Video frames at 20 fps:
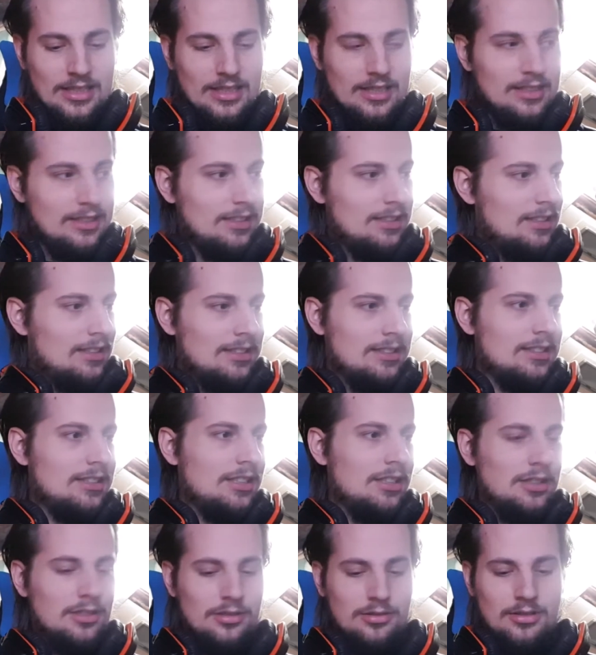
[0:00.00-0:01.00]
and
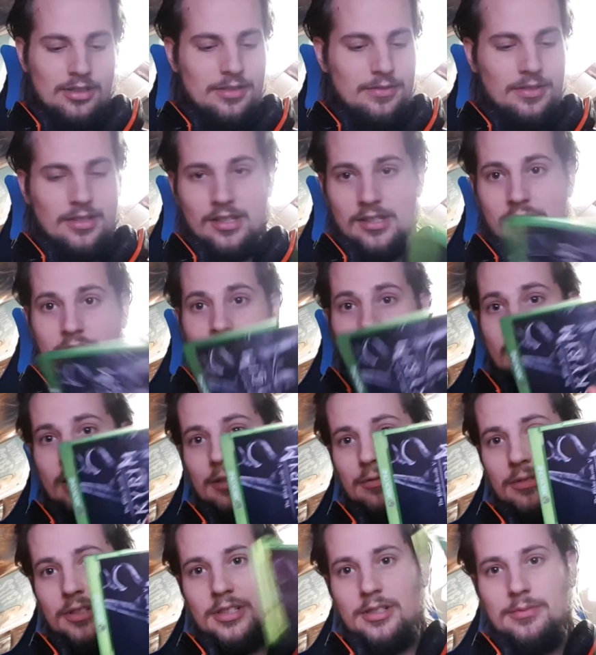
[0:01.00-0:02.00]
you know, even got
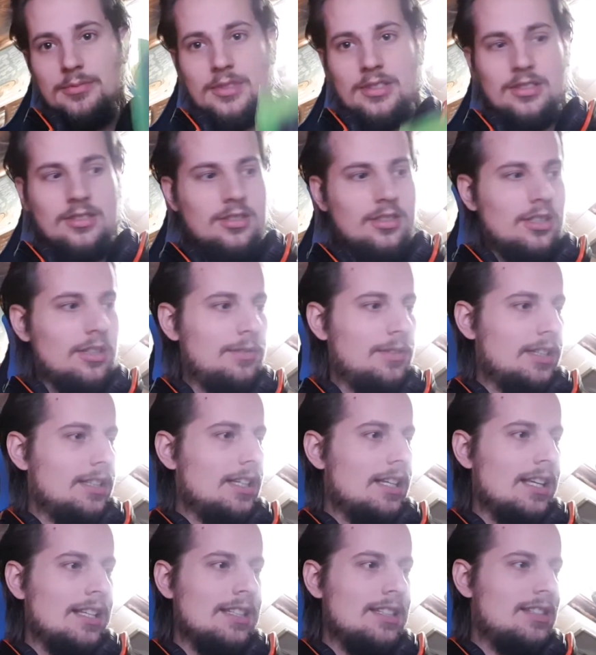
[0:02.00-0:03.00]
Skyrim and stuff like
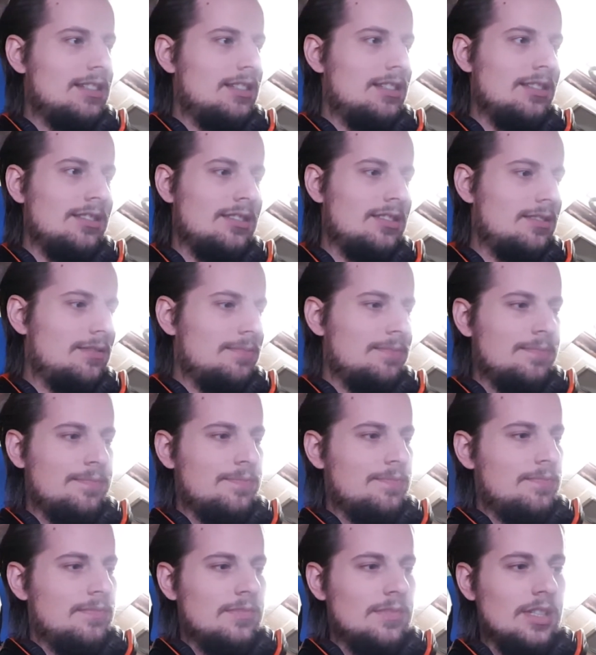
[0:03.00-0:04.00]
that. It's just,
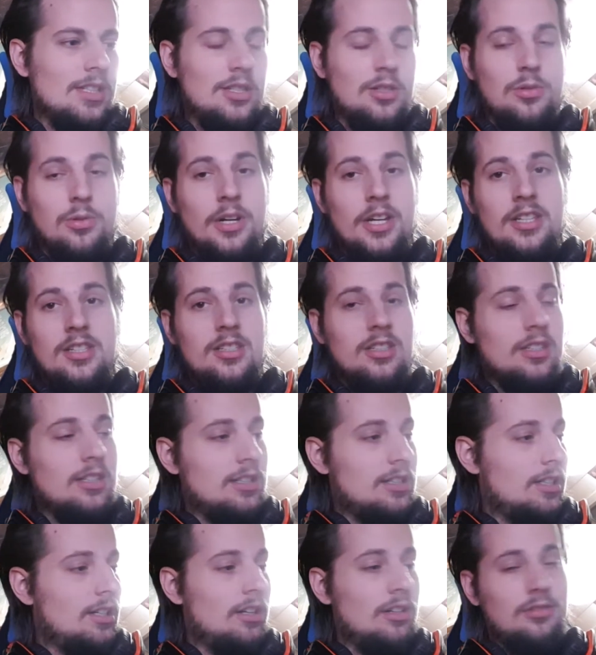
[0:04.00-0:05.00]
it's crazy.
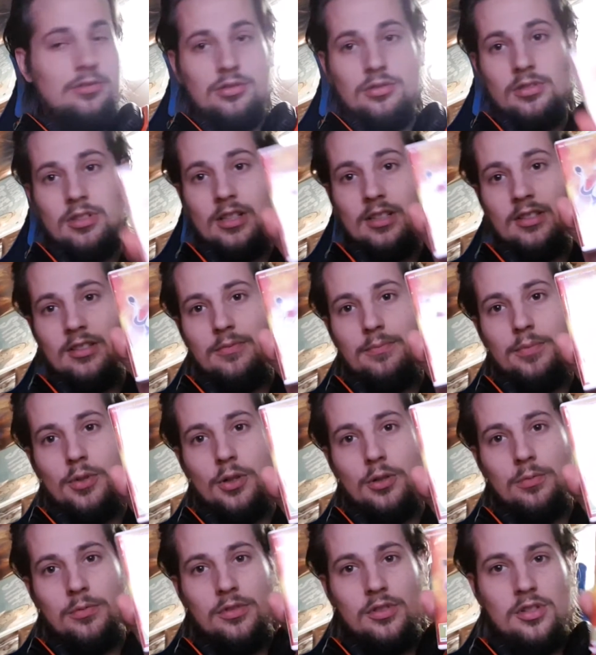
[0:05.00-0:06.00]
And I also got
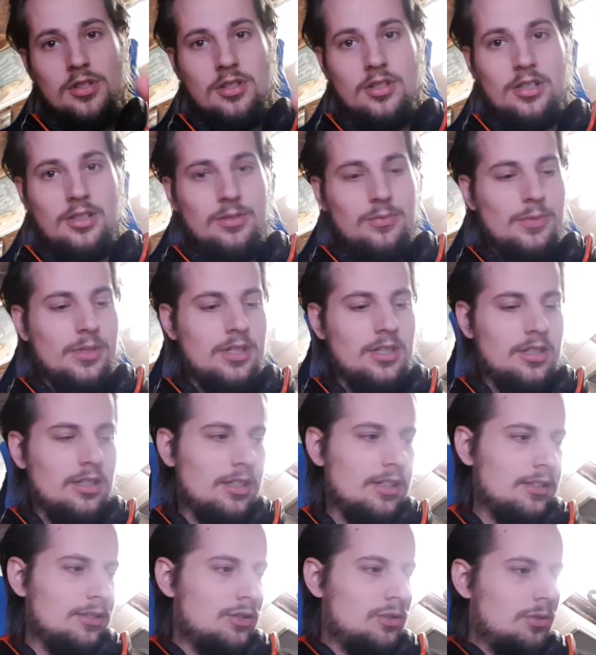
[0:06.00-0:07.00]
Pokemon Sun, which
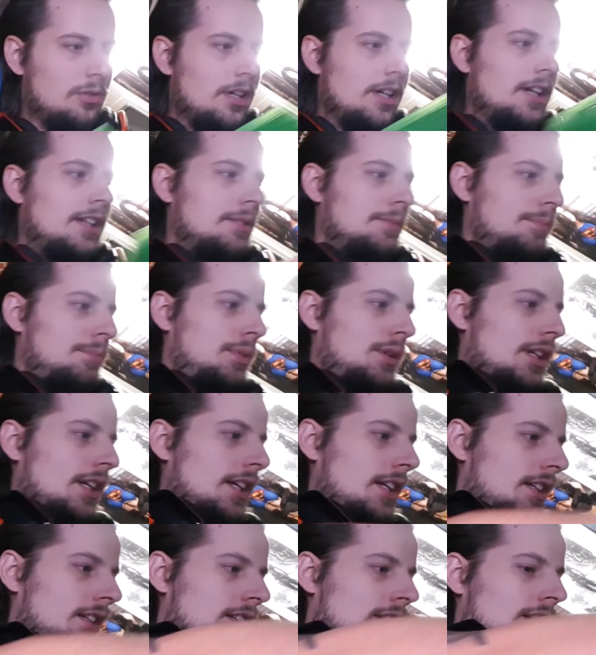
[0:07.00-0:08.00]
I try and
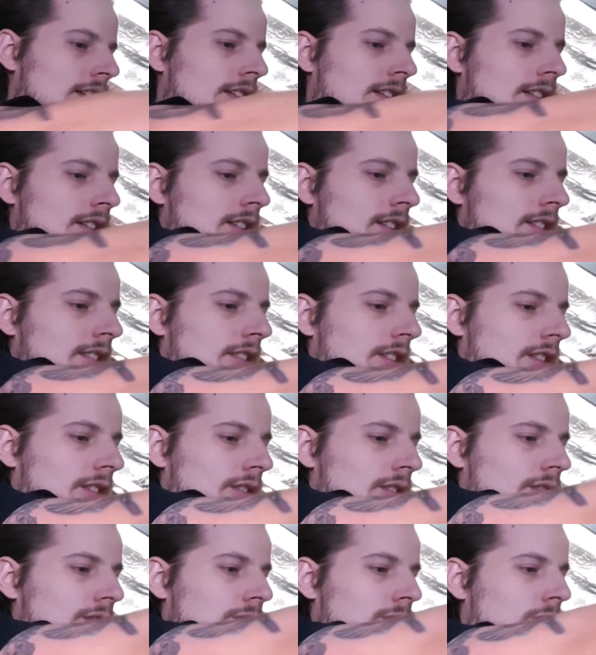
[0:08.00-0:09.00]
play, you
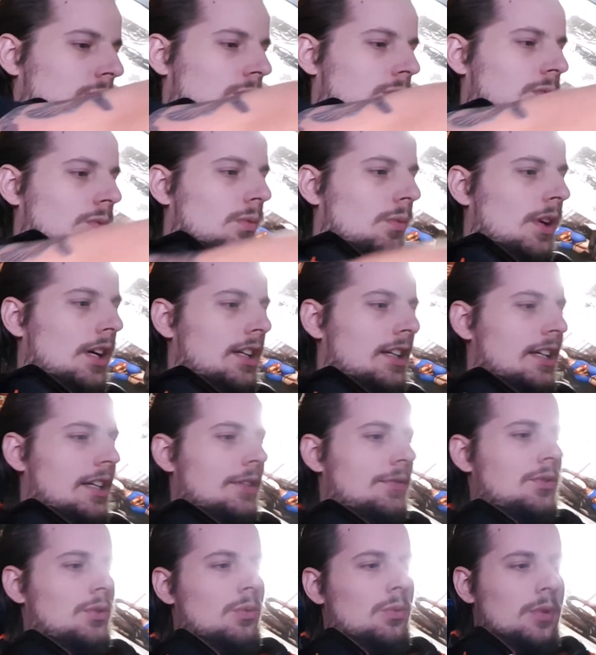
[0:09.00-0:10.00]
know, while
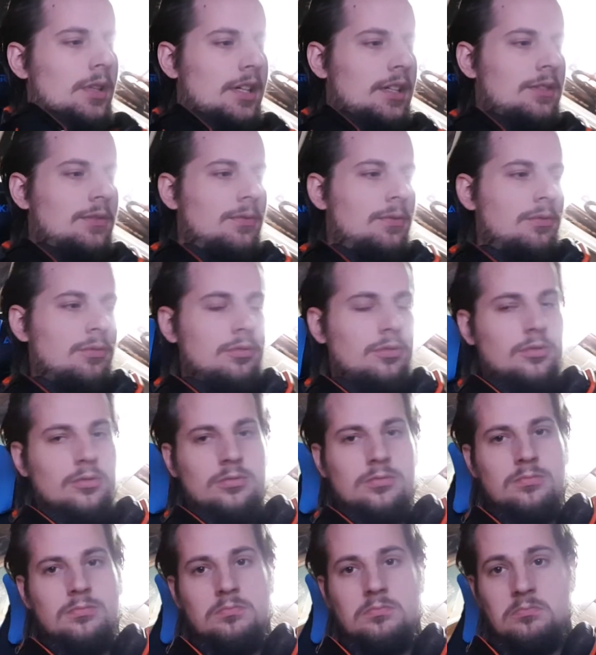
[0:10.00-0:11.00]
I have to wait
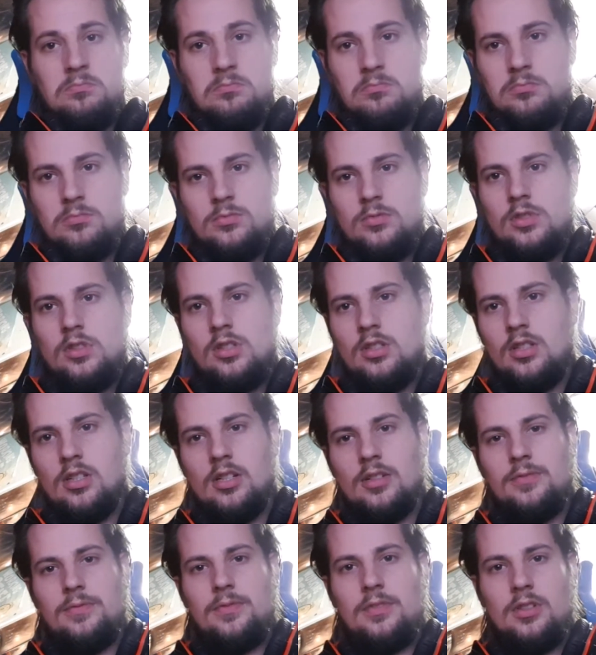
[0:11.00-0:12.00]
for
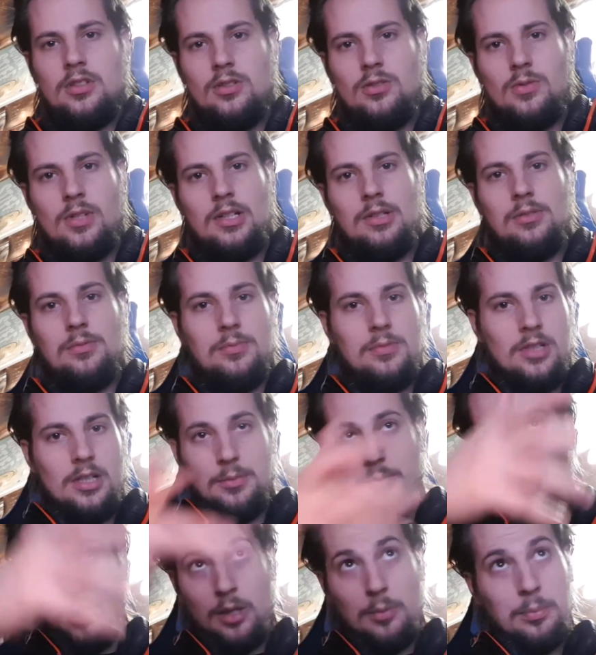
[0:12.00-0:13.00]
stuff, you know, while
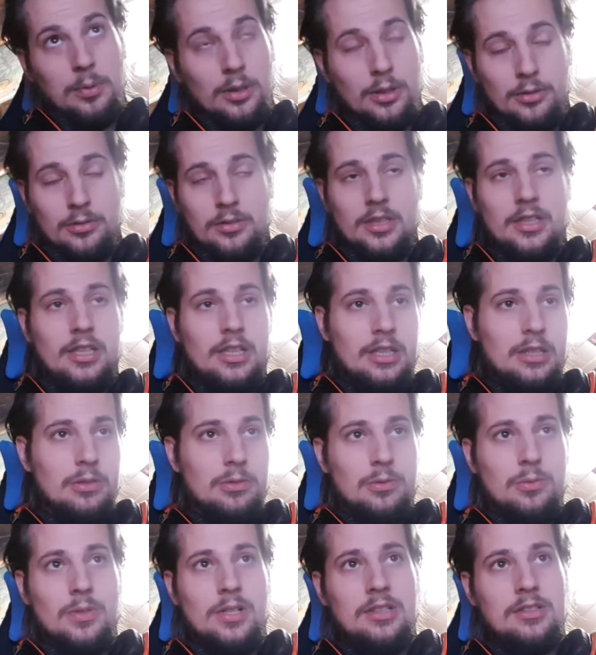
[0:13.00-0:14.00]
I'm uploading
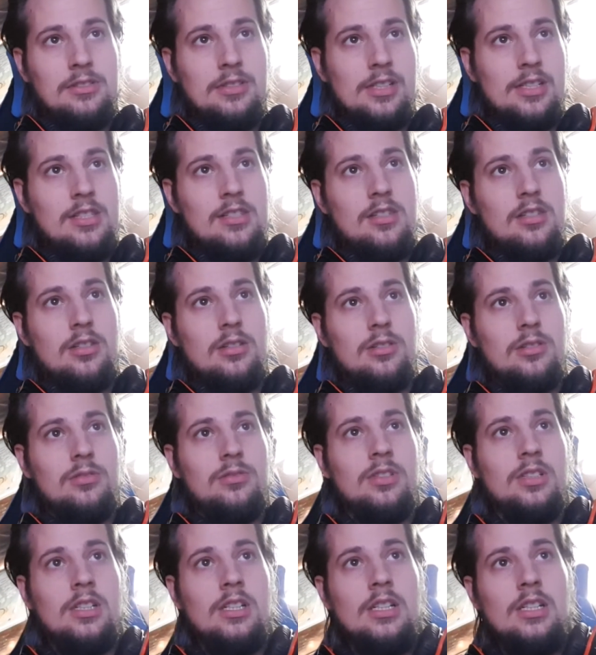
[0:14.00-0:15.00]
or while it's, you
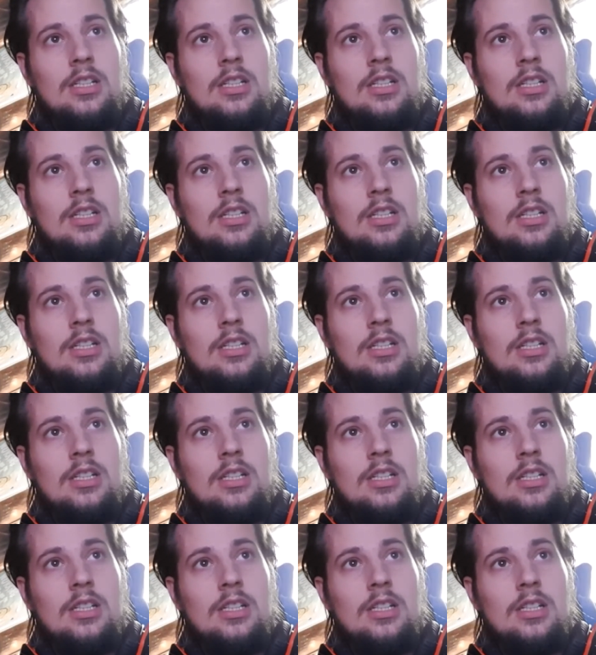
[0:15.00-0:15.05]
know,